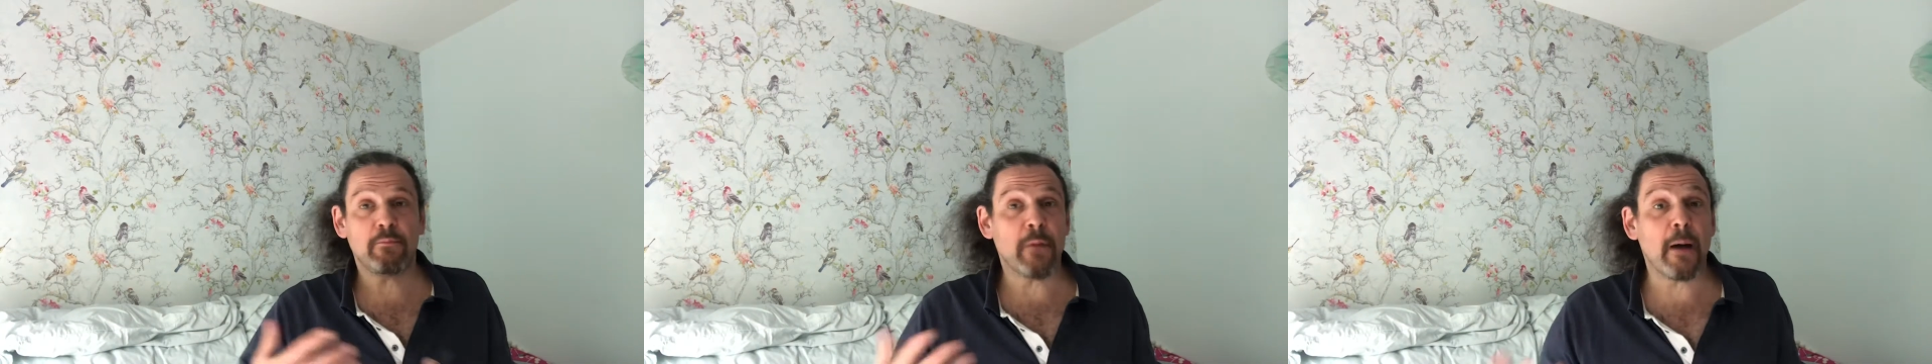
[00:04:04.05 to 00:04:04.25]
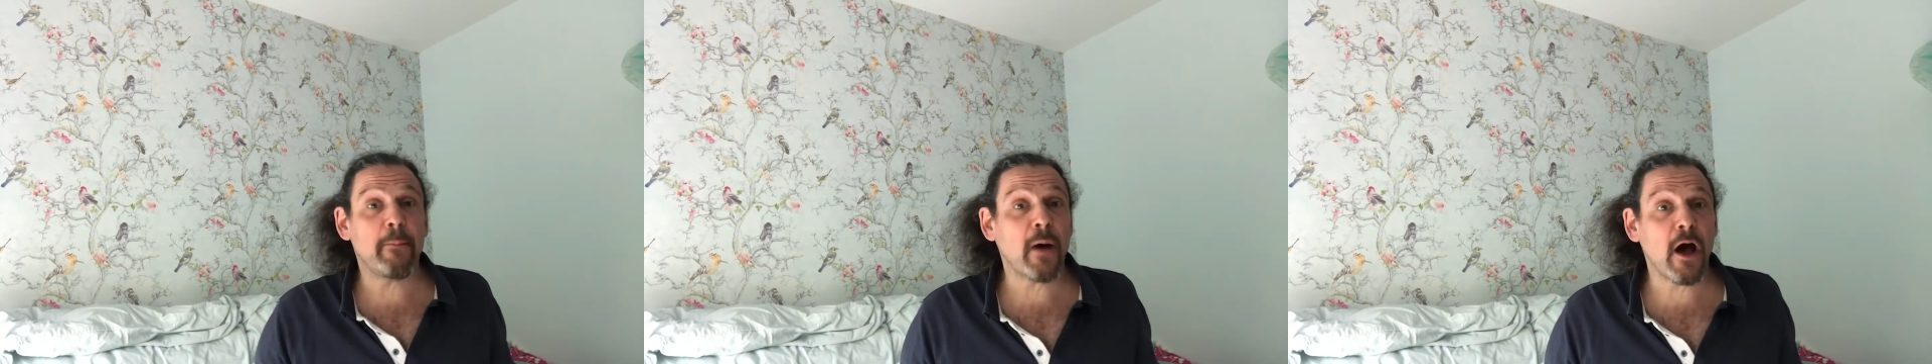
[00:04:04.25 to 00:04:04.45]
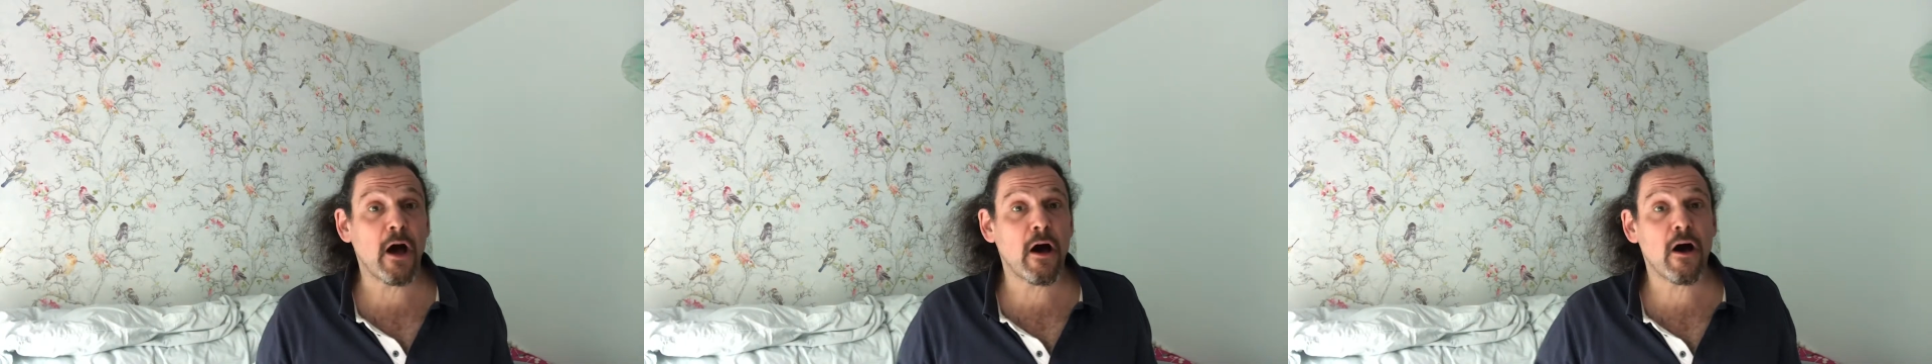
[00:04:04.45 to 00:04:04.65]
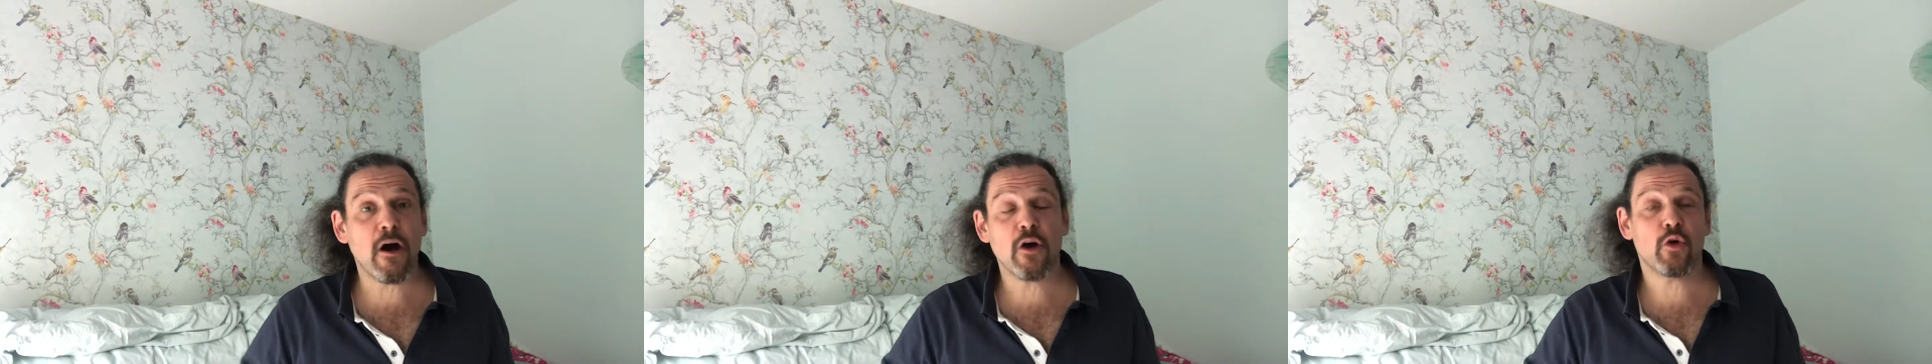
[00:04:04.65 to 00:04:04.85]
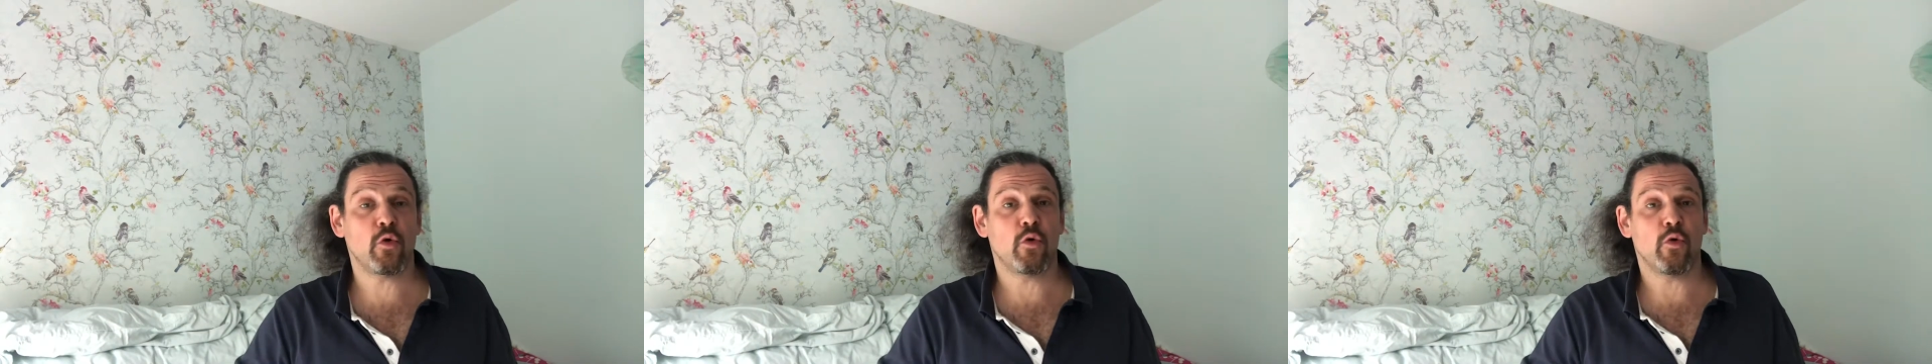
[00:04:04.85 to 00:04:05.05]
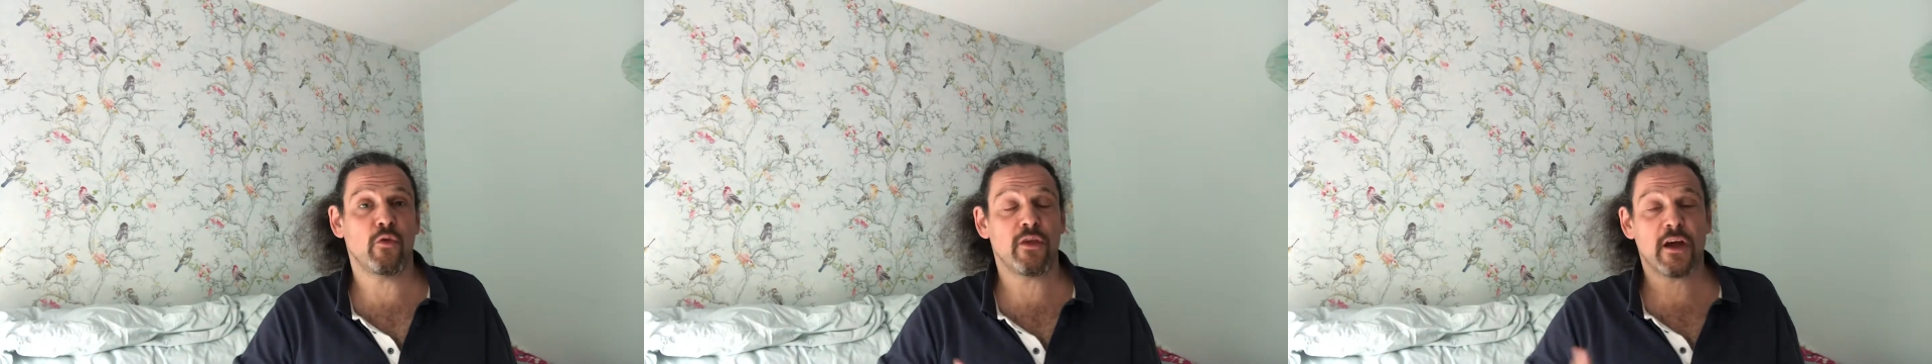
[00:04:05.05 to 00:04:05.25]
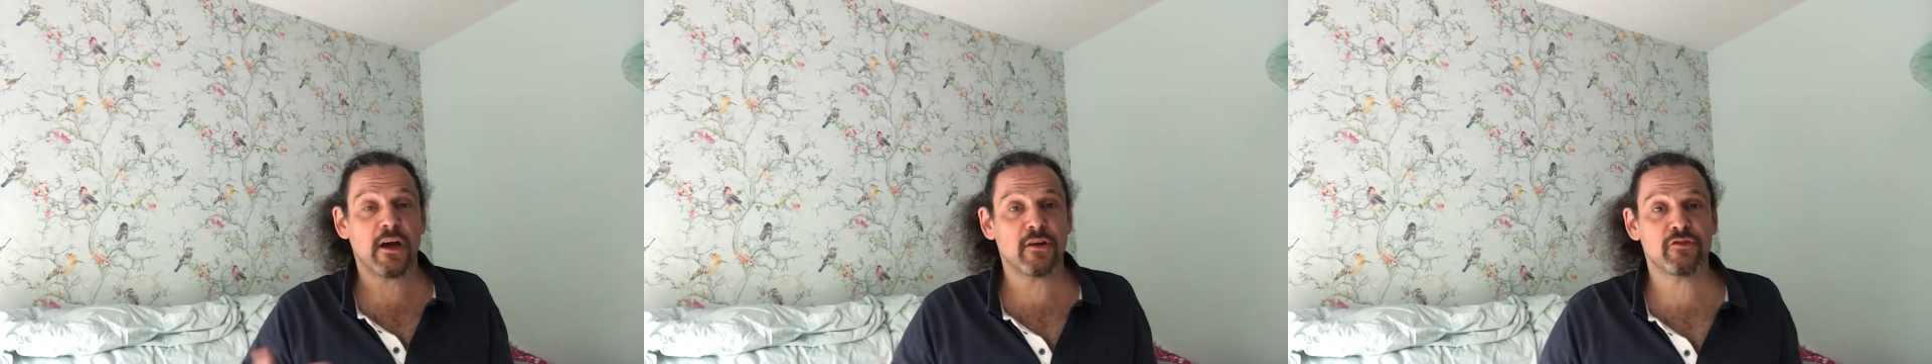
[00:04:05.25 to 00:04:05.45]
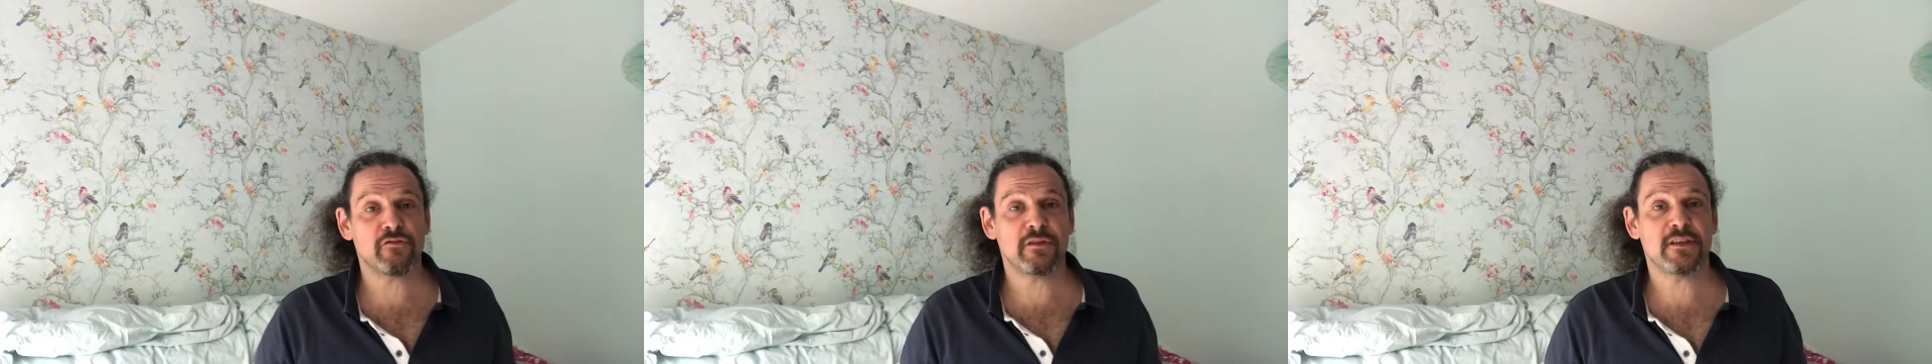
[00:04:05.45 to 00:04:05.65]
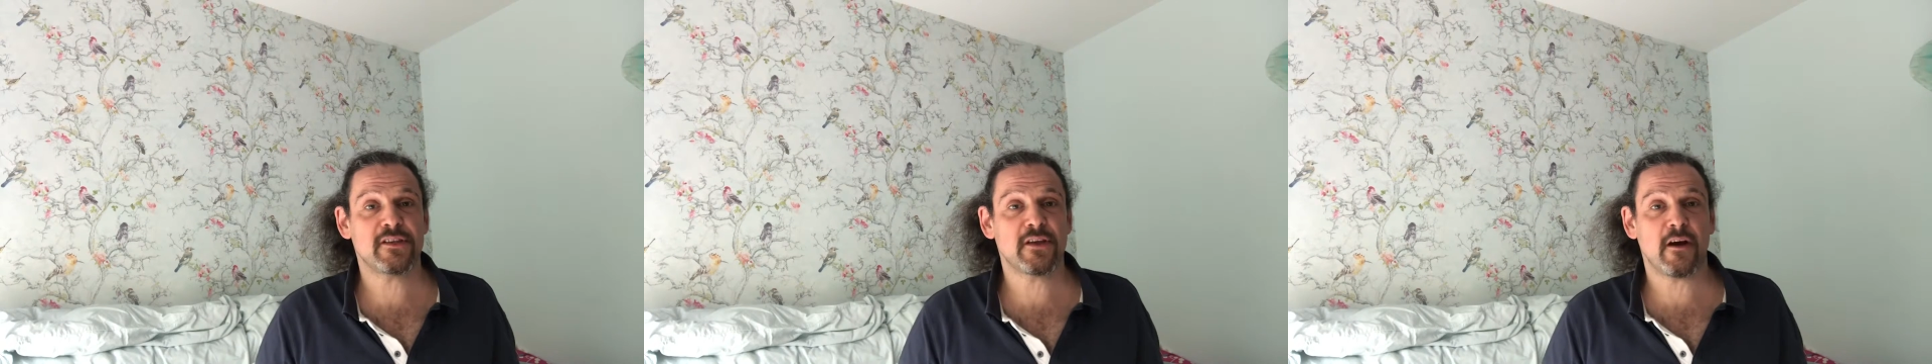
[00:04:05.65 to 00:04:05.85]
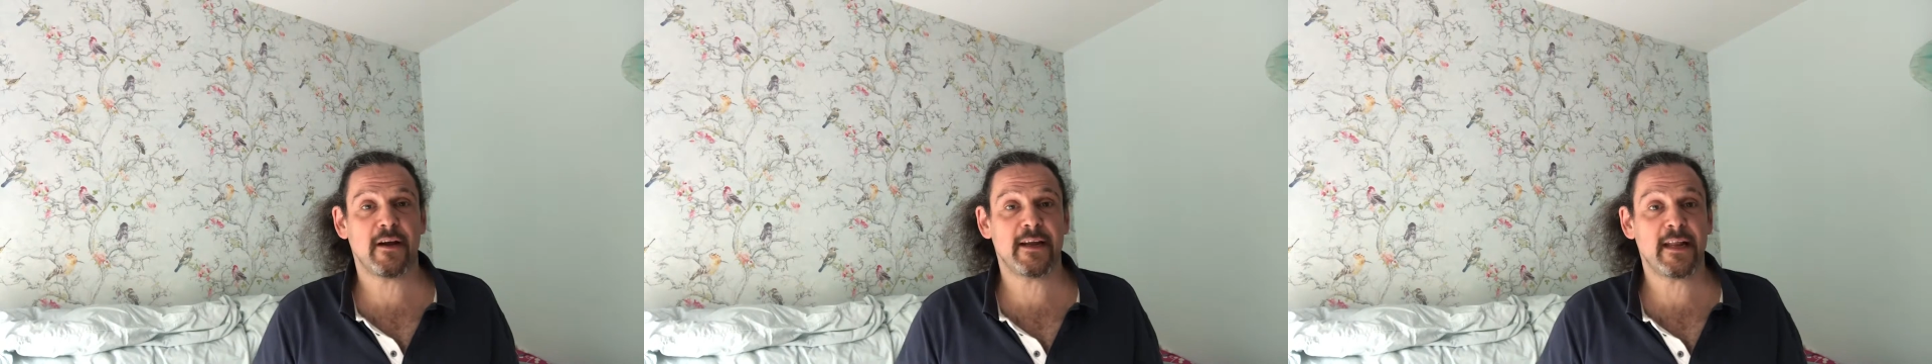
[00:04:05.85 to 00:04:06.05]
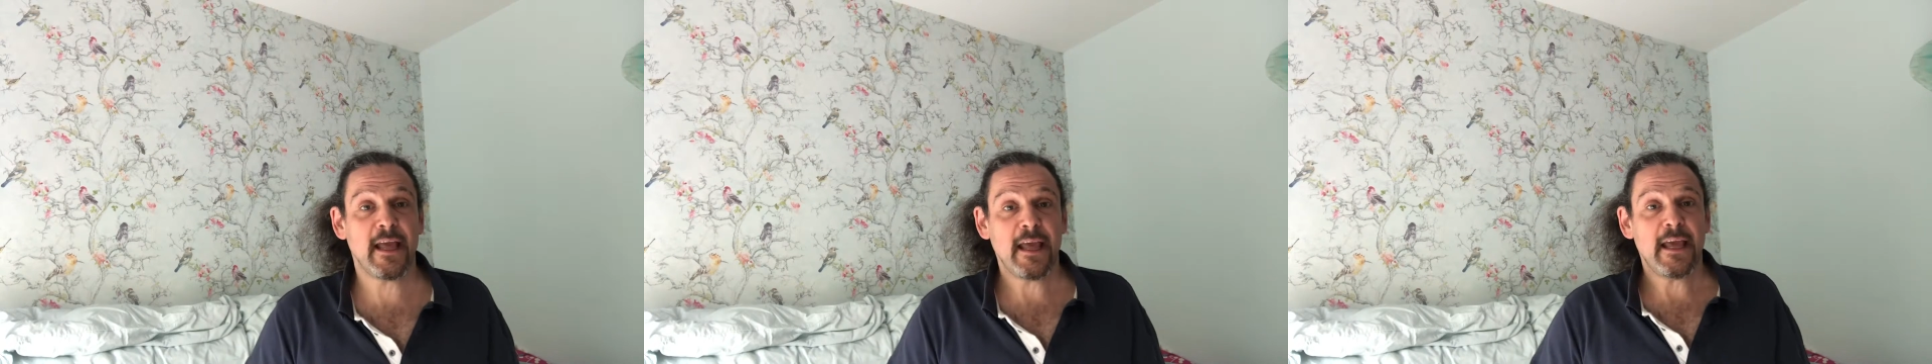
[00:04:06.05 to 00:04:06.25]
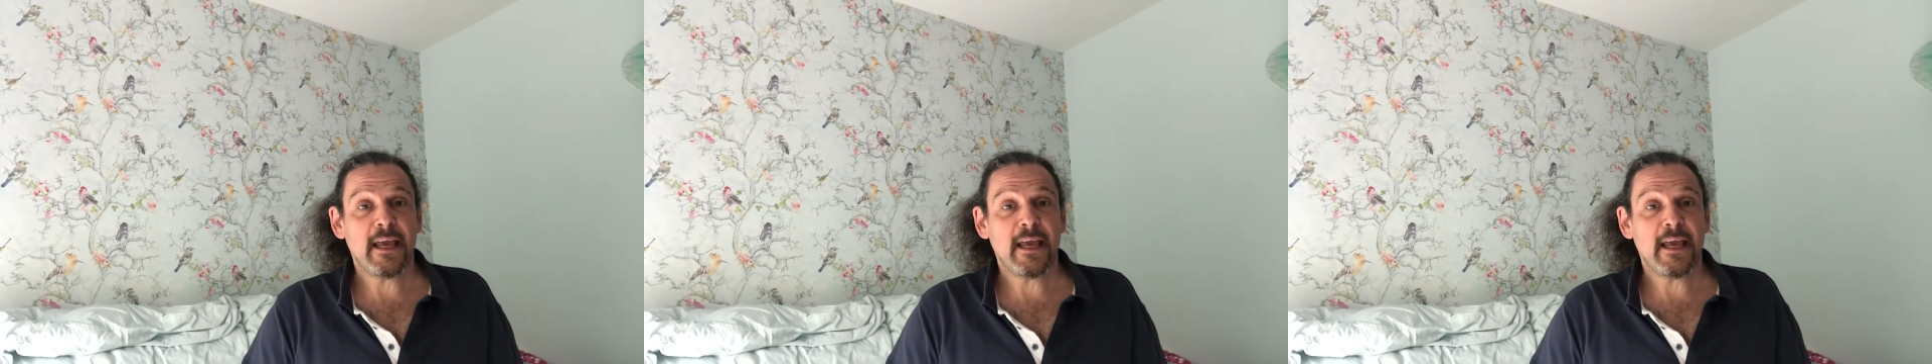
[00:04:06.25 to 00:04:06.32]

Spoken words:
a park or the countryside